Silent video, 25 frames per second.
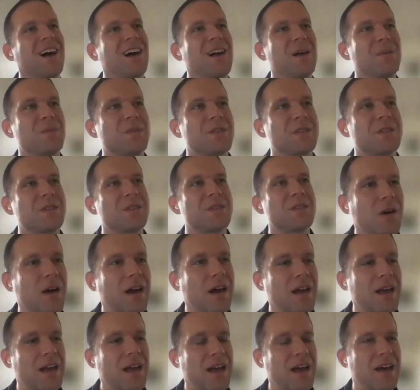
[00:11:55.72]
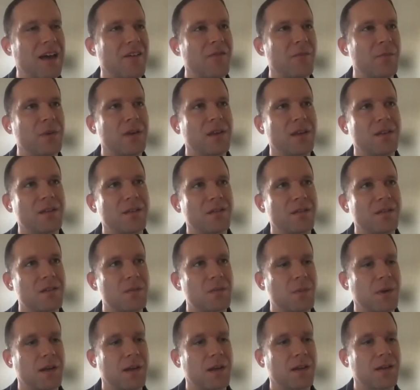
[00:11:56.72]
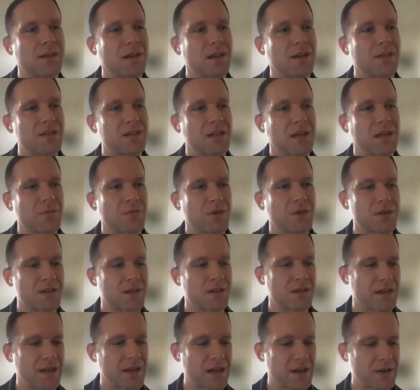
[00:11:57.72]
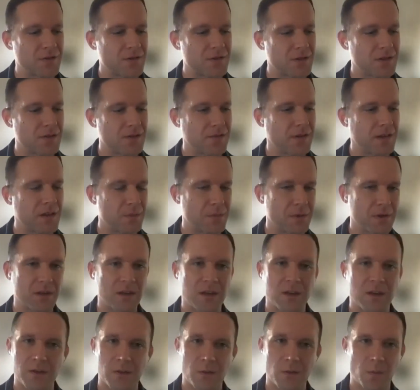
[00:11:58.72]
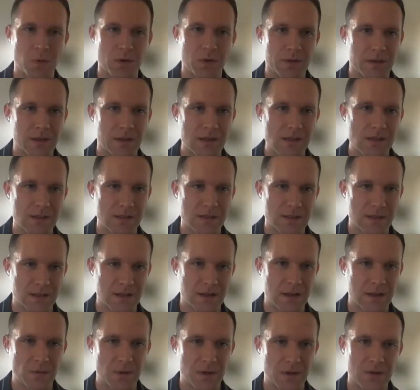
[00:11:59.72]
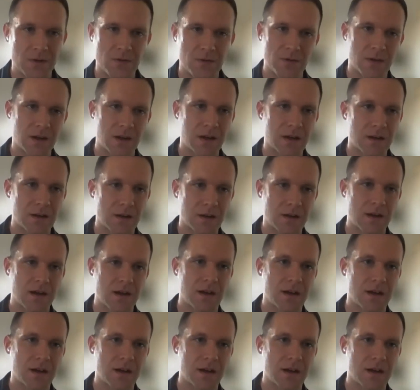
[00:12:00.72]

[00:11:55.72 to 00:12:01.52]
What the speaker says: And so I have been spending a lot of time recently actually developing the work that it is that I want to create,